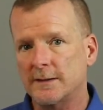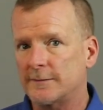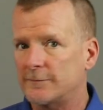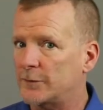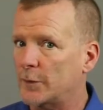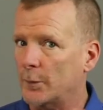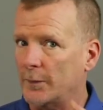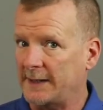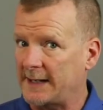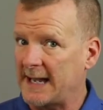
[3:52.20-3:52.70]

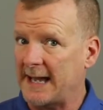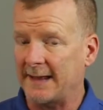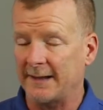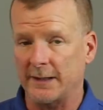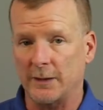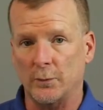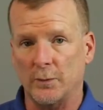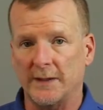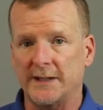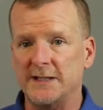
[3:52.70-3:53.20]
the reality
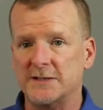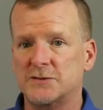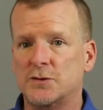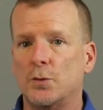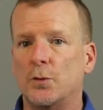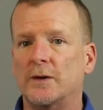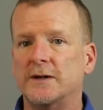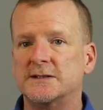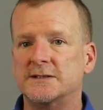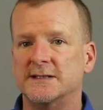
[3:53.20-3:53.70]
of what he's
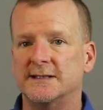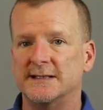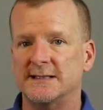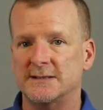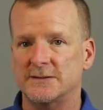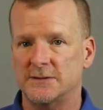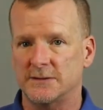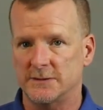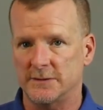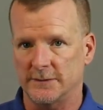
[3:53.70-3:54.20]
going to
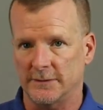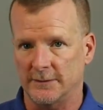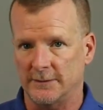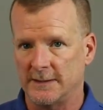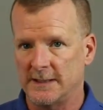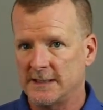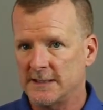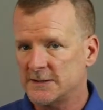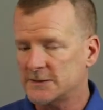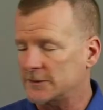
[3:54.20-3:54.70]
need to do.
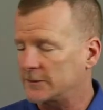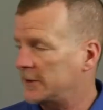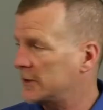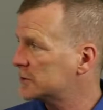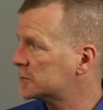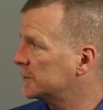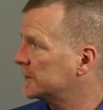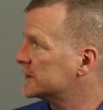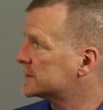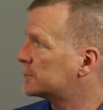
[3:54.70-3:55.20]
So
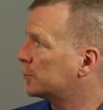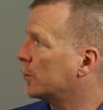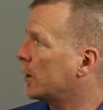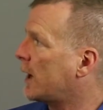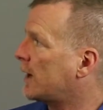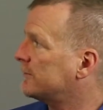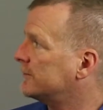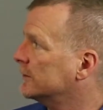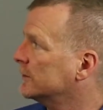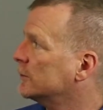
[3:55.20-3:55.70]
here's what his
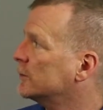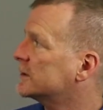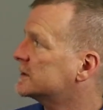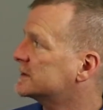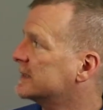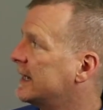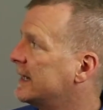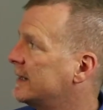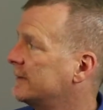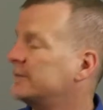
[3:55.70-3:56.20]
profit looks
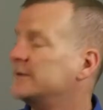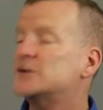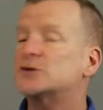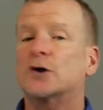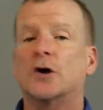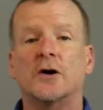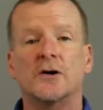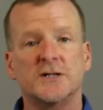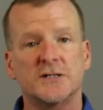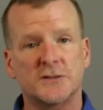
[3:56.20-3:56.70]
at if he
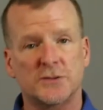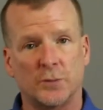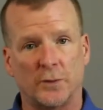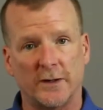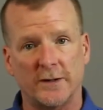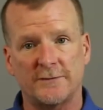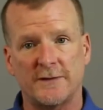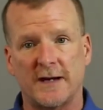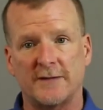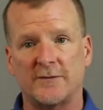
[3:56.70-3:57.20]
charges
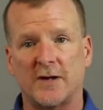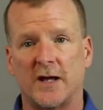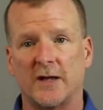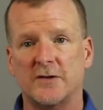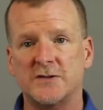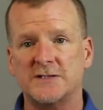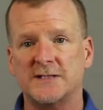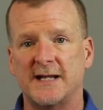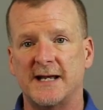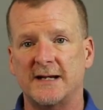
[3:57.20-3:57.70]

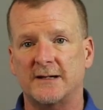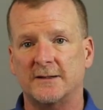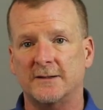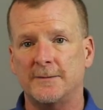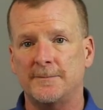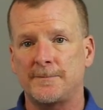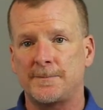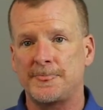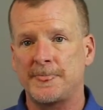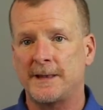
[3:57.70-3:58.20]
$25 an
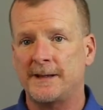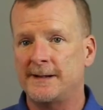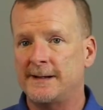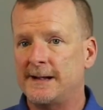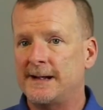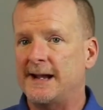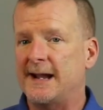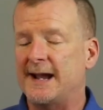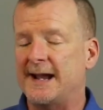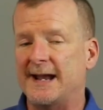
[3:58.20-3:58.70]
acre.
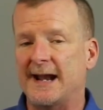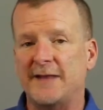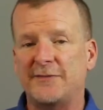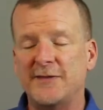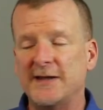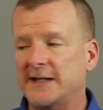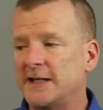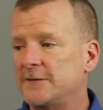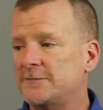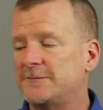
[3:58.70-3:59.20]
And I
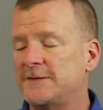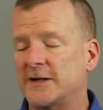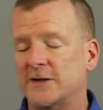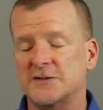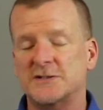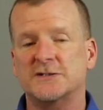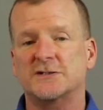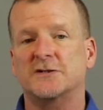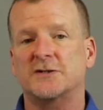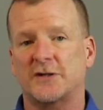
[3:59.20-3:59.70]
think he figures
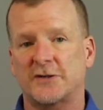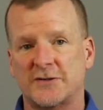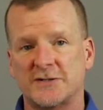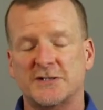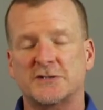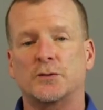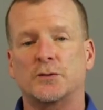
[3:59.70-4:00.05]
he's going to charge his